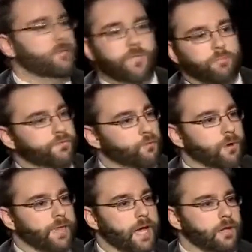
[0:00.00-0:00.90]
and you've done
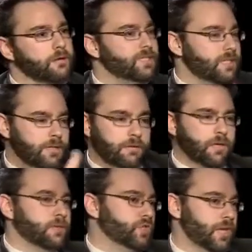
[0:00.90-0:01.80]
before that. Are you seeing
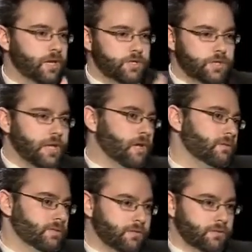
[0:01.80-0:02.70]
like the change in how
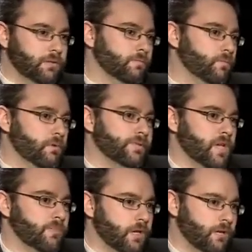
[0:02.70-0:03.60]
these you know worlds
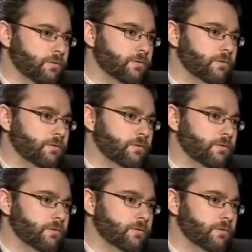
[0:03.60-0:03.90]
coming out?